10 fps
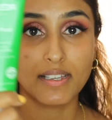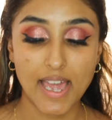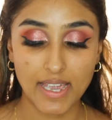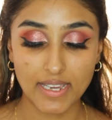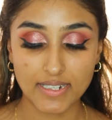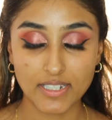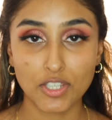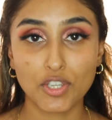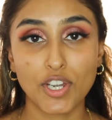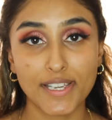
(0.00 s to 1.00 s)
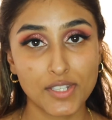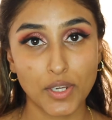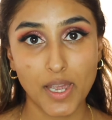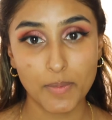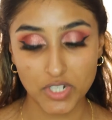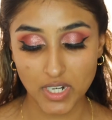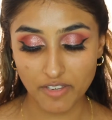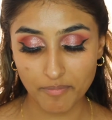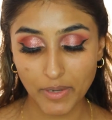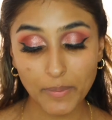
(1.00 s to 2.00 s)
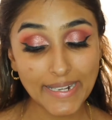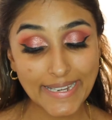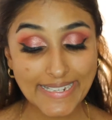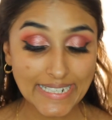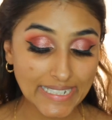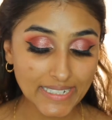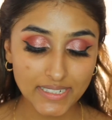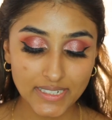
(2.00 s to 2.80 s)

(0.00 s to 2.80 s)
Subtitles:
and you guys know how much I love my Weleda,